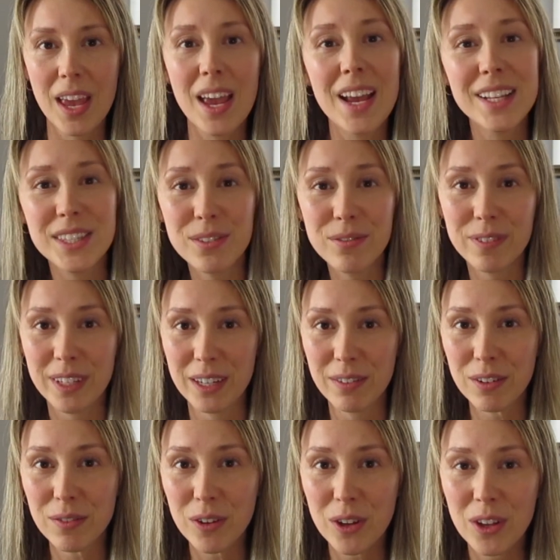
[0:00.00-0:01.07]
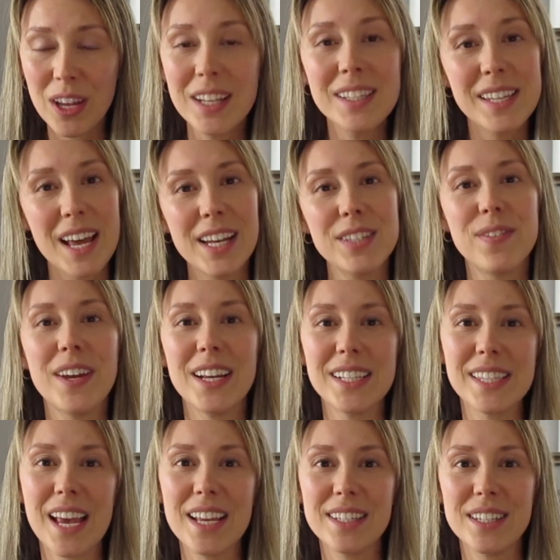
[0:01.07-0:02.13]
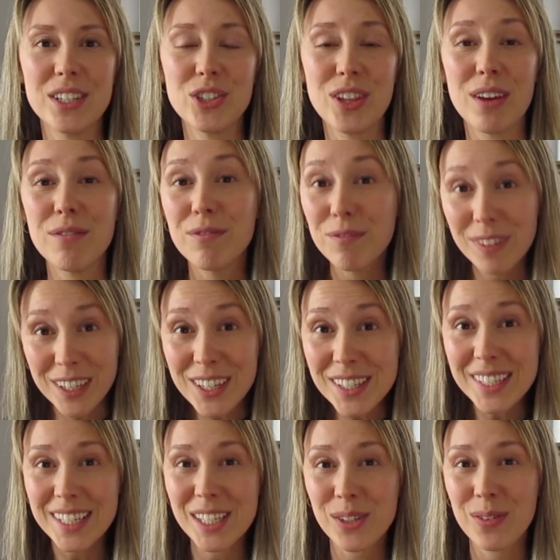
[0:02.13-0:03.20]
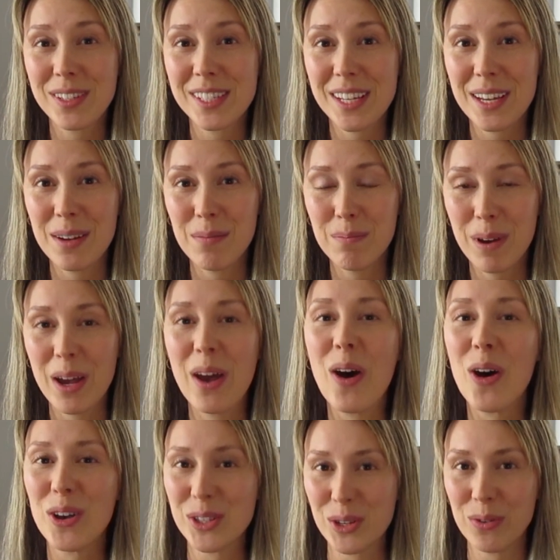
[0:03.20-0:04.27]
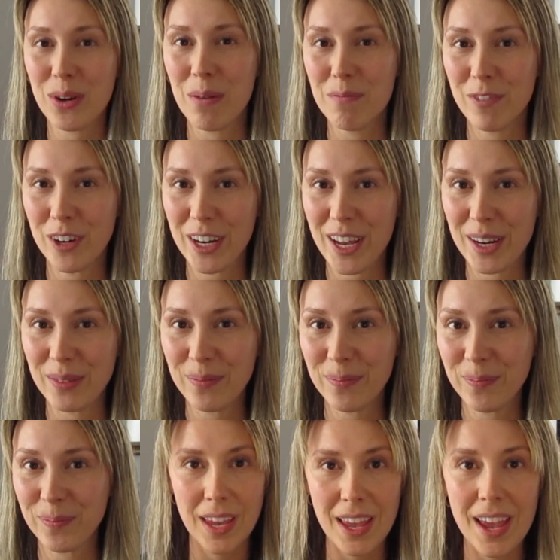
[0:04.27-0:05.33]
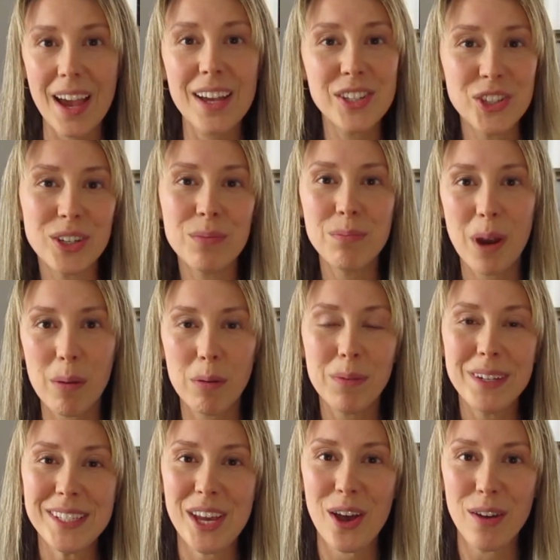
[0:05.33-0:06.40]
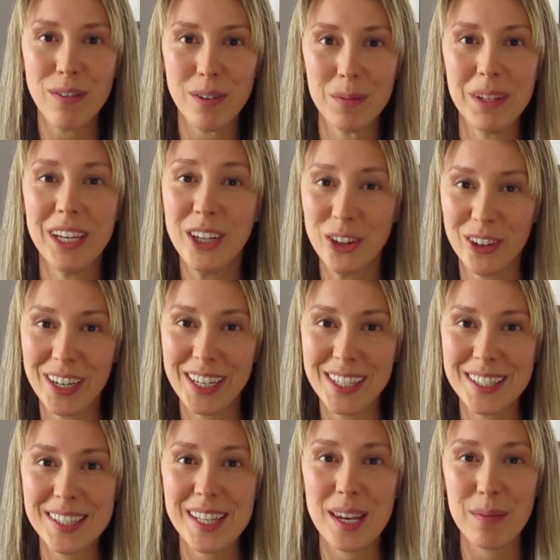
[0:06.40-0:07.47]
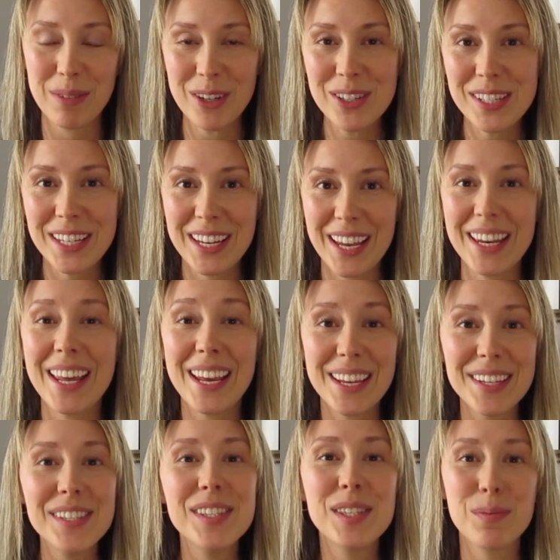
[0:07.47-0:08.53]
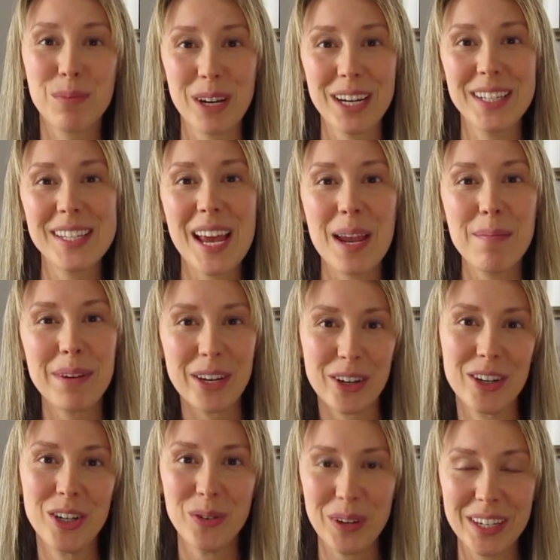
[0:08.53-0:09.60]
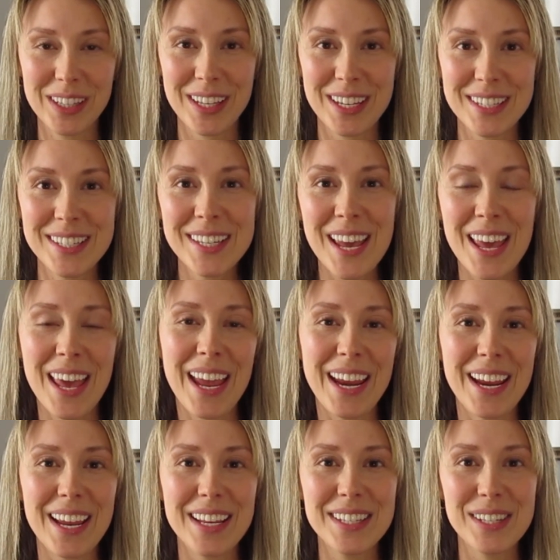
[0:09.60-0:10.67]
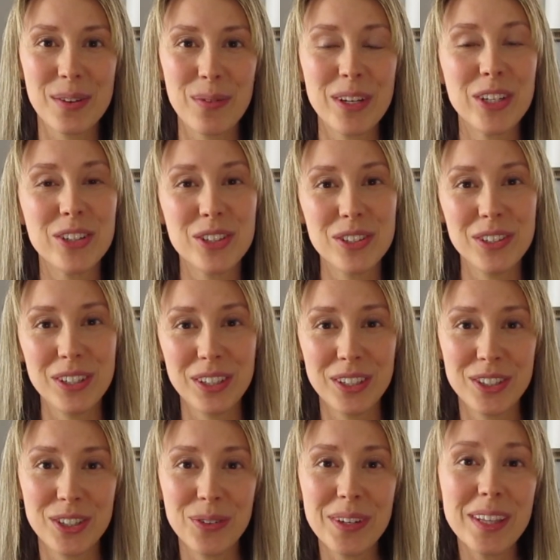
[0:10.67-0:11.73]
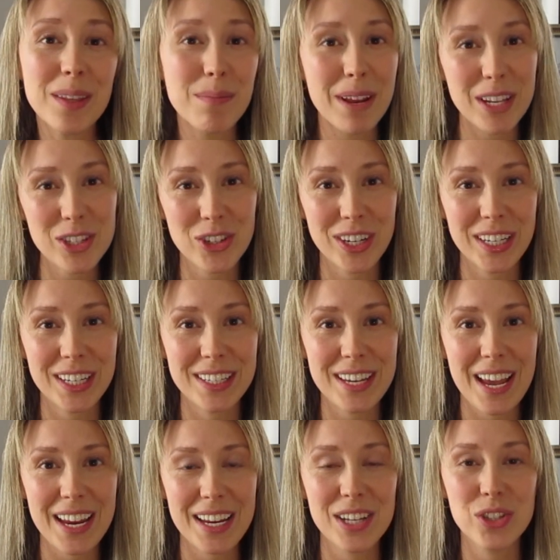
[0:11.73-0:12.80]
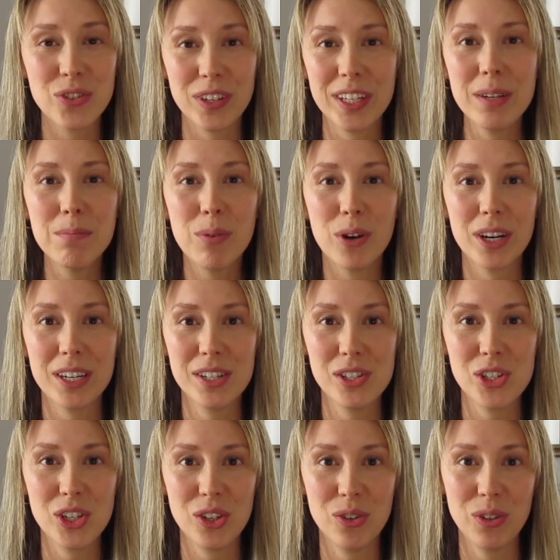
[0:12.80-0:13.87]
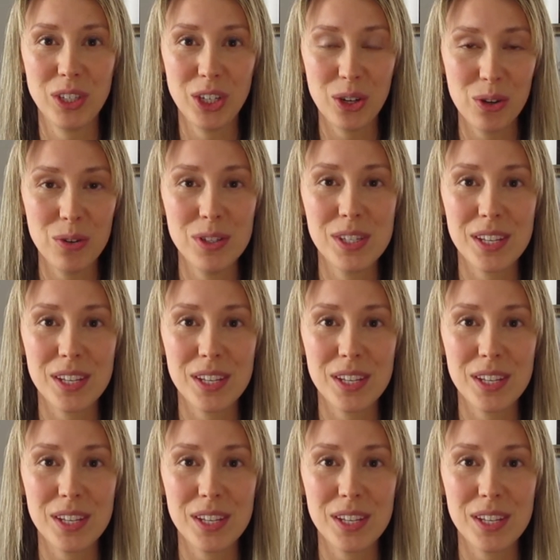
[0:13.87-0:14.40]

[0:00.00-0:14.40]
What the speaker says: It's a flavorful and satisfying side dish that feels exquisite but also comforting. As you can probably tell from the ingredients that I'm using, it is springtime here in New England, and when you're doing the Mediterranean diet, it's really important to use